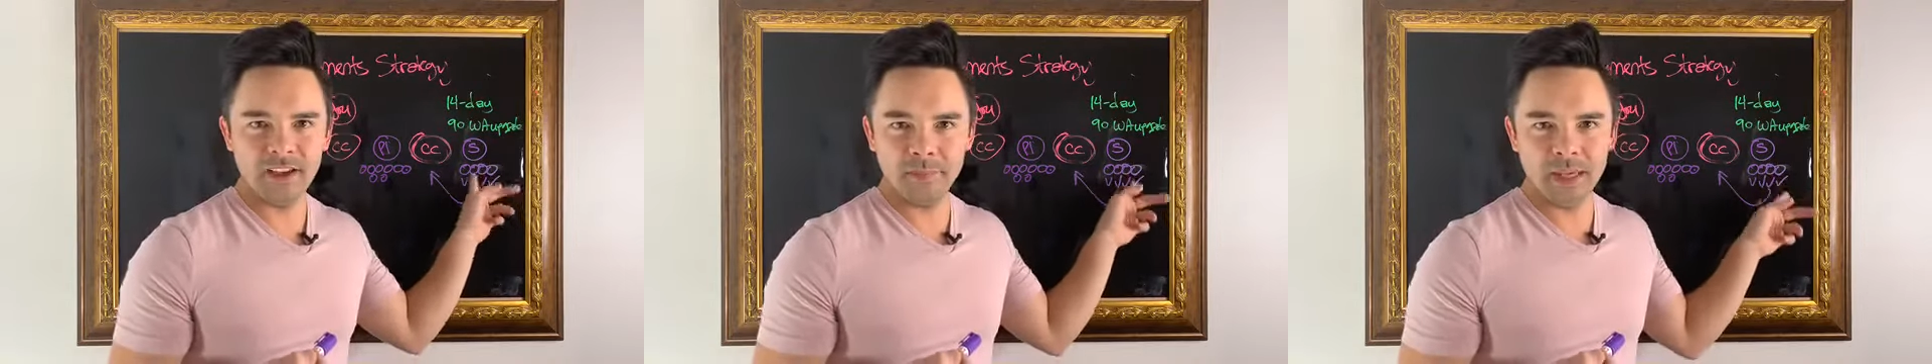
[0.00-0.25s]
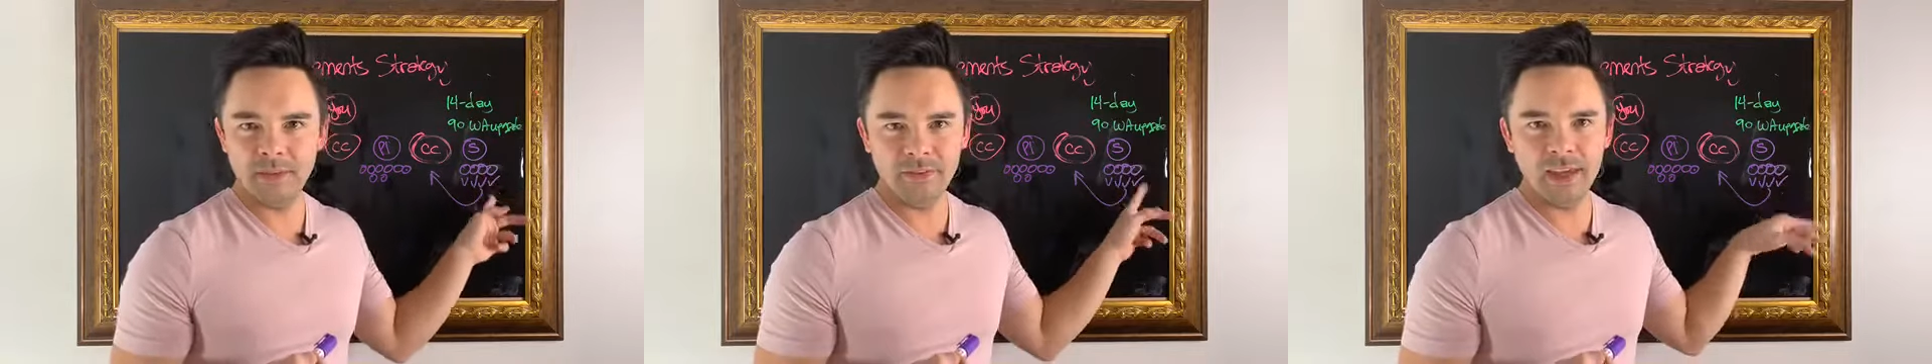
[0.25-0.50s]

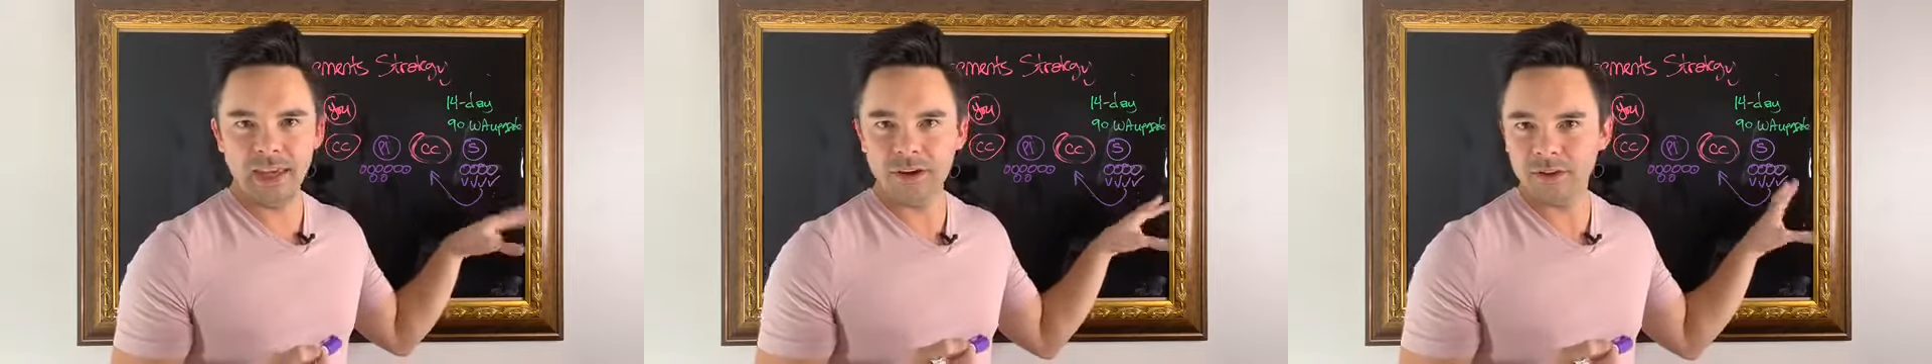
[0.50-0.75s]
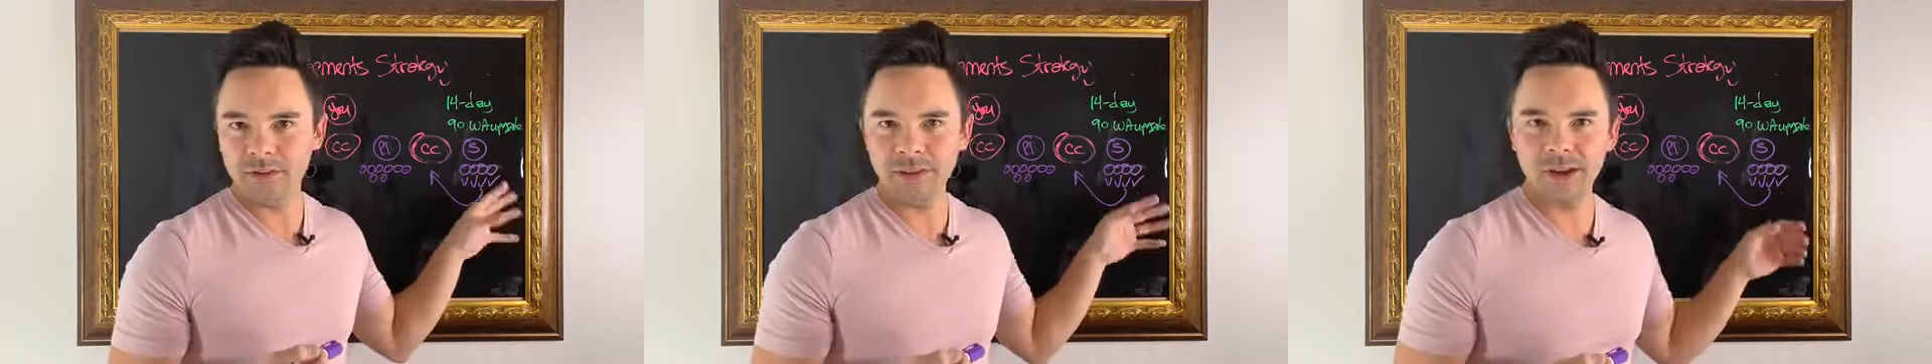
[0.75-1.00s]
PV here
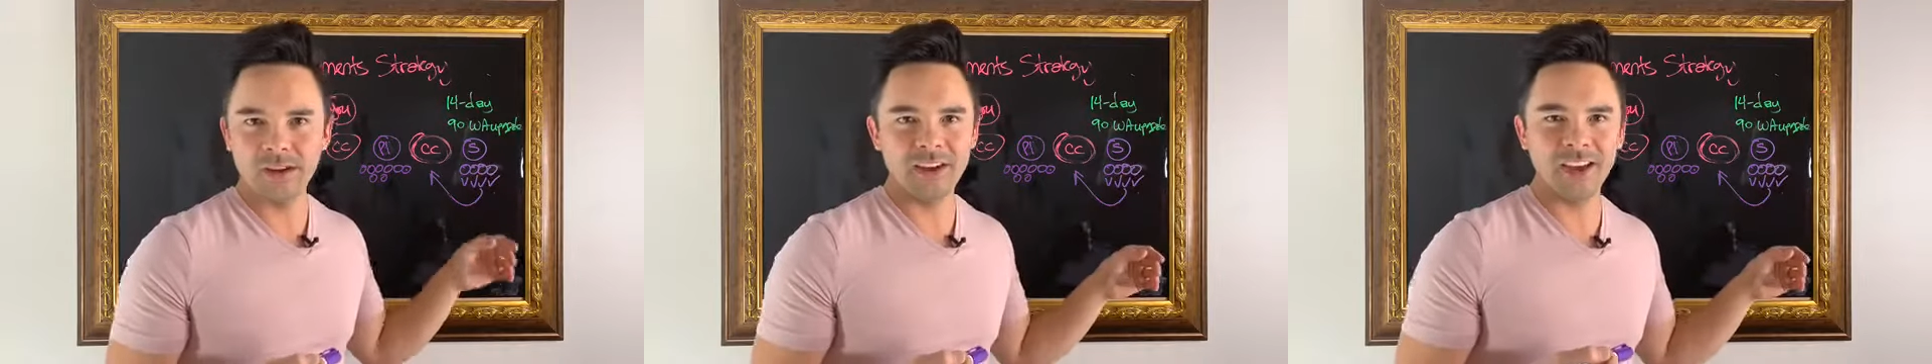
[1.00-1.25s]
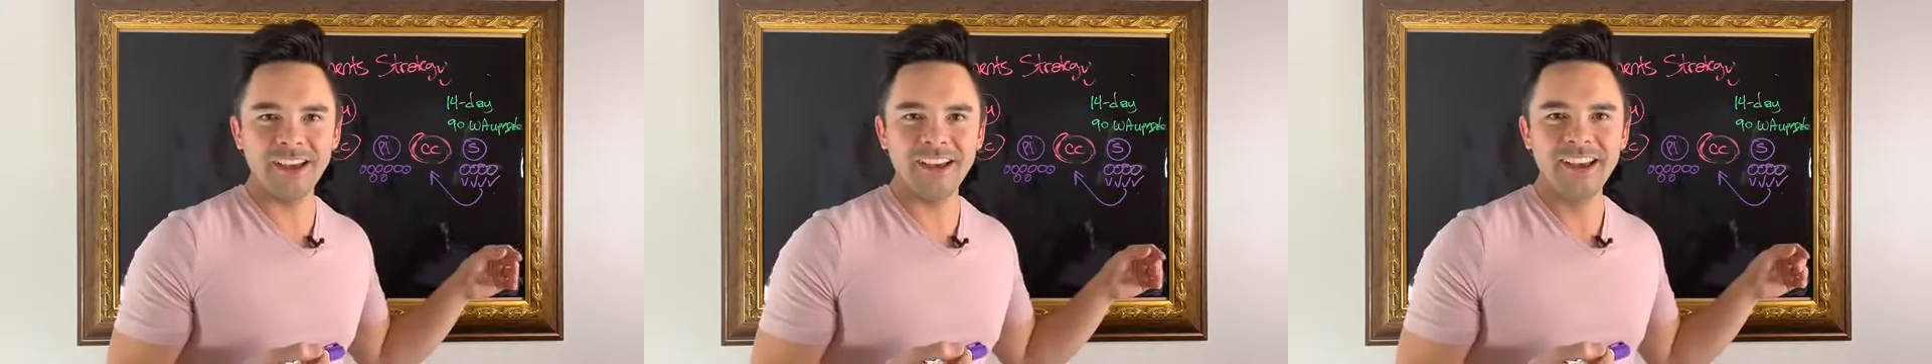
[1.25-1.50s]
and there,
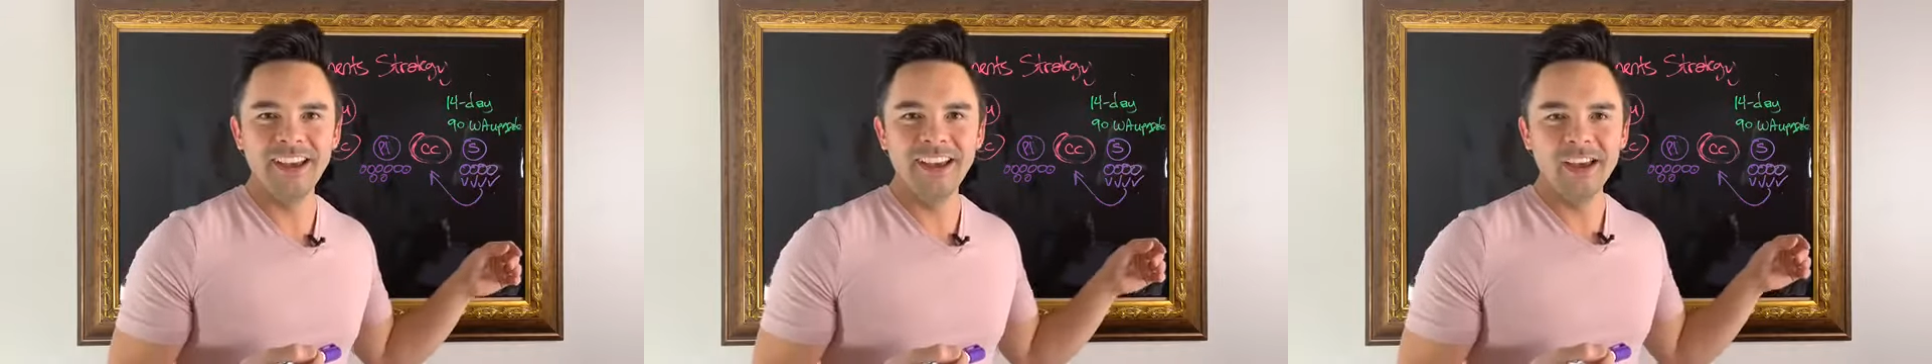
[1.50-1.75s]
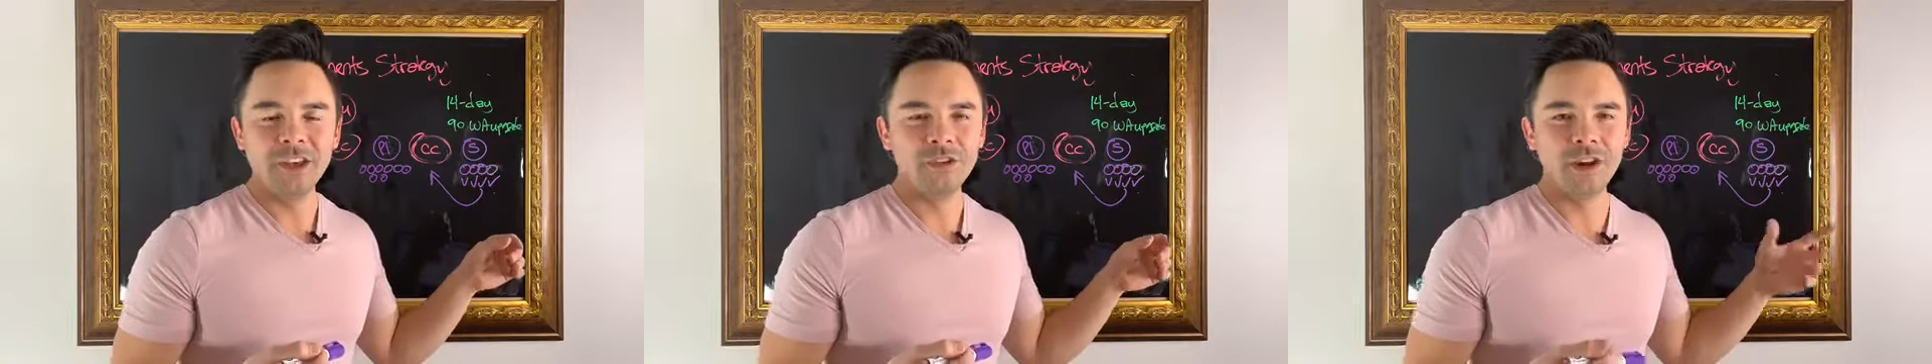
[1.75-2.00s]
okay?
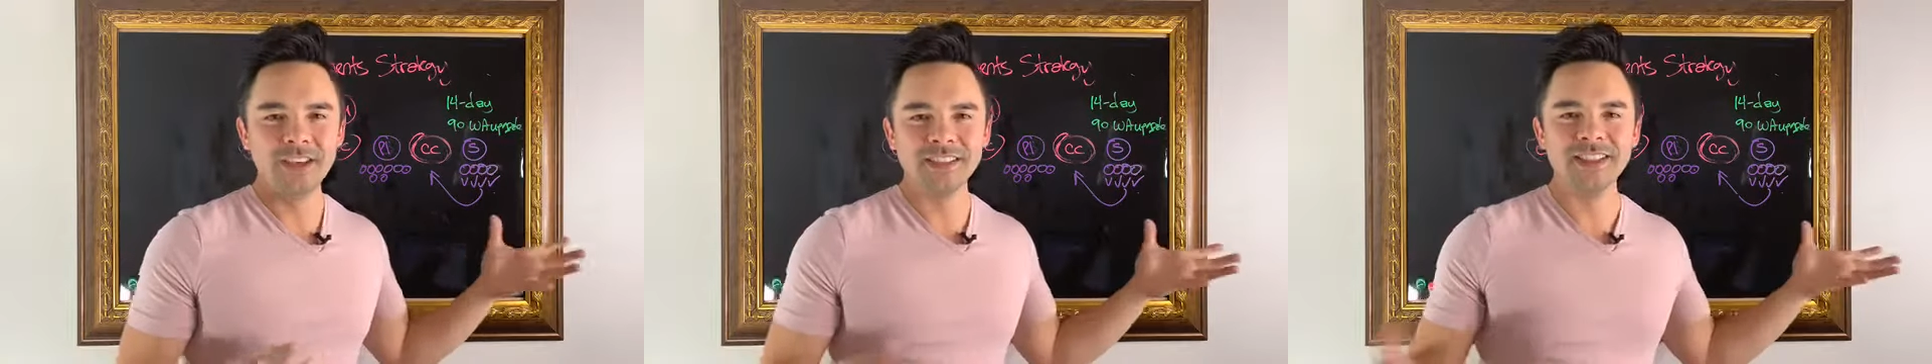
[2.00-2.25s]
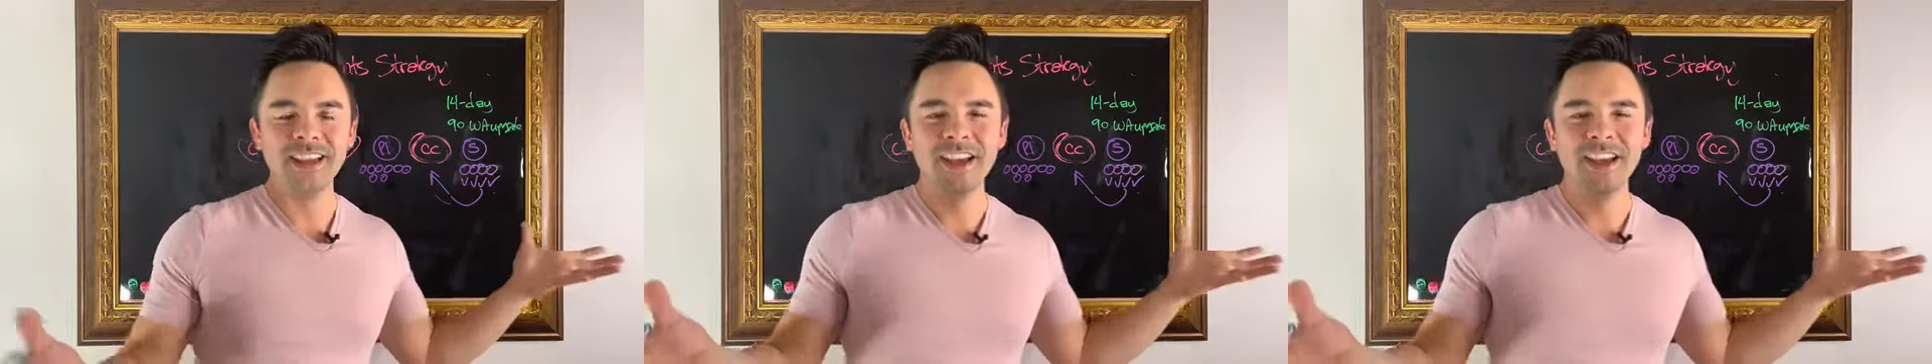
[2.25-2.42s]
You guys,